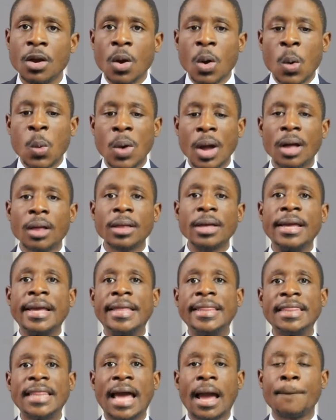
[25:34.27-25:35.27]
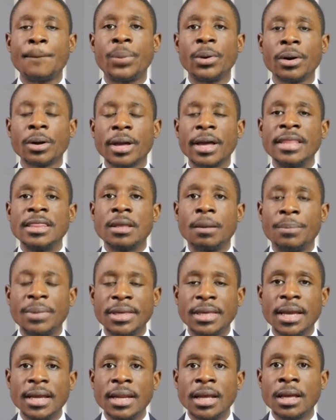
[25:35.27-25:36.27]
Well, in that book, in the
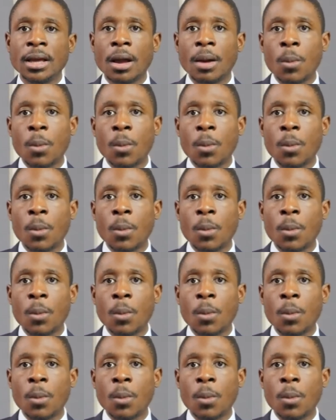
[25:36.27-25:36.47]
beginning,